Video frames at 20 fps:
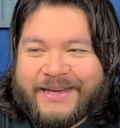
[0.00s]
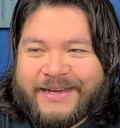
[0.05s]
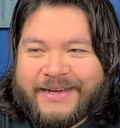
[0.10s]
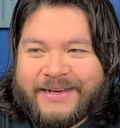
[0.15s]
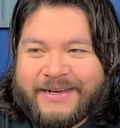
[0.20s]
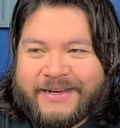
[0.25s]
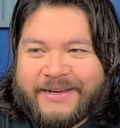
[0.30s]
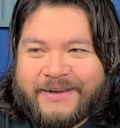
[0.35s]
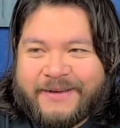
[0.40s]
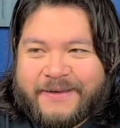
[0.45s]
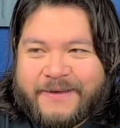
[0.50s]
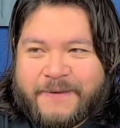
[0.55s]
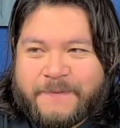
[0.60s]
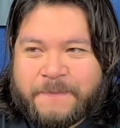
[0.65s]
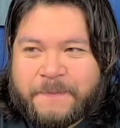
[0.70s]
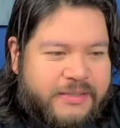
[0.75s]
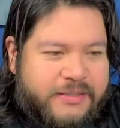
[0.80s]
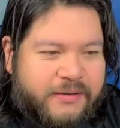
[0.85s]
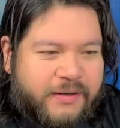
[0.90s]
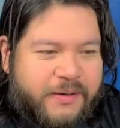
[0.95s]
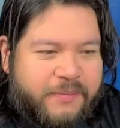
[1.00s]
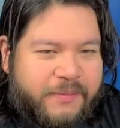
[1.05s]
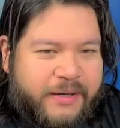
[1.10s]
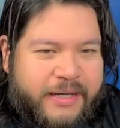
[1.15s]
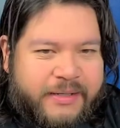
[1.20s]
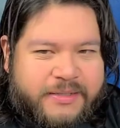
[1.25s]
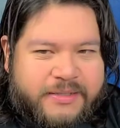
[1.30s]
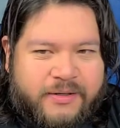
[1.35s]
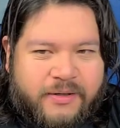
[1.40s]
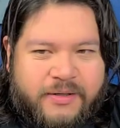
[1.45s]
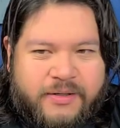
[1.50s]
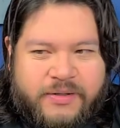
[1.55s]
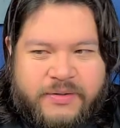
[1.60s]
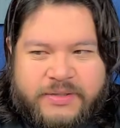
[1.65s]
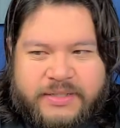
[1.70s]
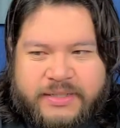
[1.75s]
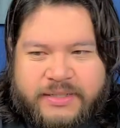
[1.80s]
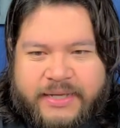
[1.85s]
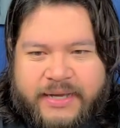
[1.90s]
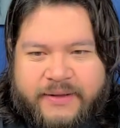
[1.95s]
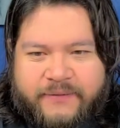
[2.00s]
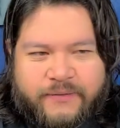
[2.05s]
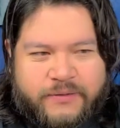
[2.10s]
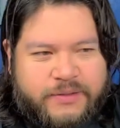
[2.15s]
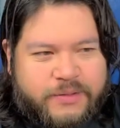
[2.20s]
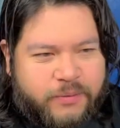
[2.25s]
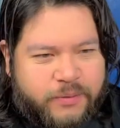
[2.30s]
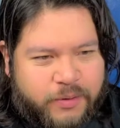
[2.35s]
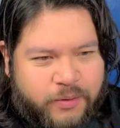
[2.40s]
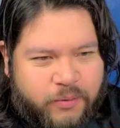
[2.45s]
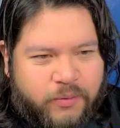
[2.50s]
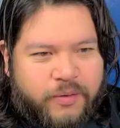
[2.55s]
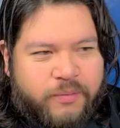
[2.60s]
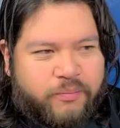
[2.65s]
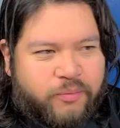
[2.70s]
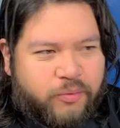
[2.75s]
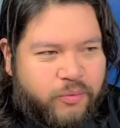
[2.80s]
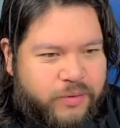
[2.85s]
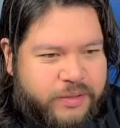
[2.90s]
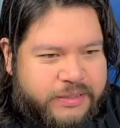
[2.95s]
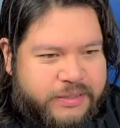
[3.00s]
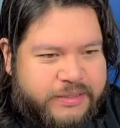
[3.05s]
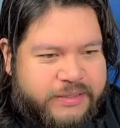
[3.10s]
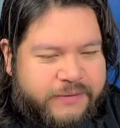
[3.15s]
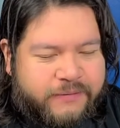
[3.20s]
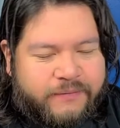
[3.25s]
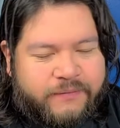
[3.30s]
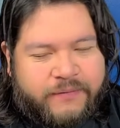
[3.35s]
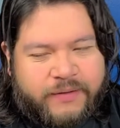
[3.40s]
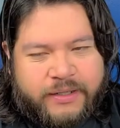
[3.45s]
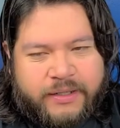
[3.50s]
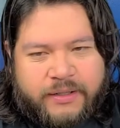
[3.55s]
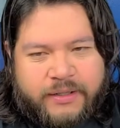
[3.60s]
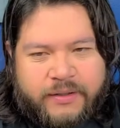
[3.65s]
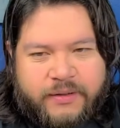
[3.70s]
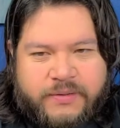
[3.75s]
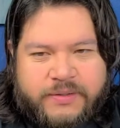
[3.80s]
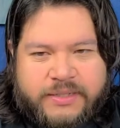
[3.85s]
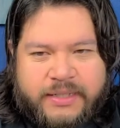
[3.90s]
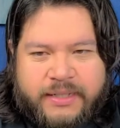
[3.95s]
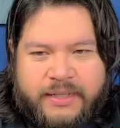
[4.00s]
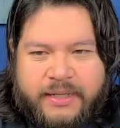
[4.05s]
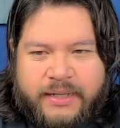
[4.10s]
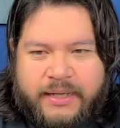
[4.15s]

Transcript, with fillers: Uh, so I might start using that to record portions of the videos.